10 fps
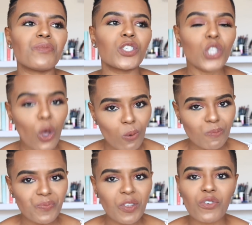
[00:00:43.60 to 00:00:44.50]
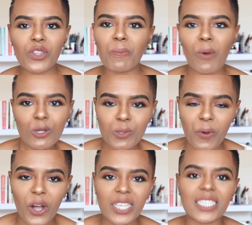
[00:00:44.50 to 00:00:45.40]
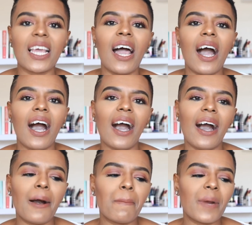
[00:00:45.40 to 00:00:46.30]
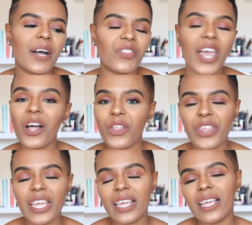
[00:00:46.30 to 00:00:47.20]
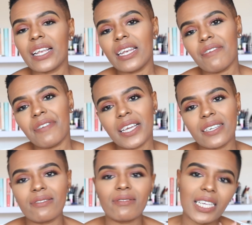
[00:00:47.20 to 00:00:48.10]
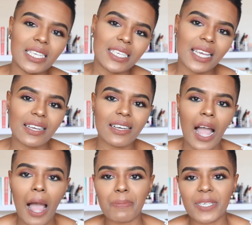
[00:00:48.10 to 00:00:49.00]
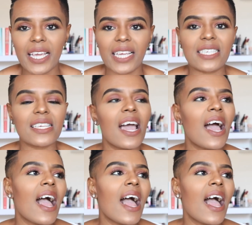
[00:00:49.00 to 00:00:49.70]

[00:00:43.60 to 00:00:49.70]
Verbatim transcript: So for the most part, the healthy living eating update,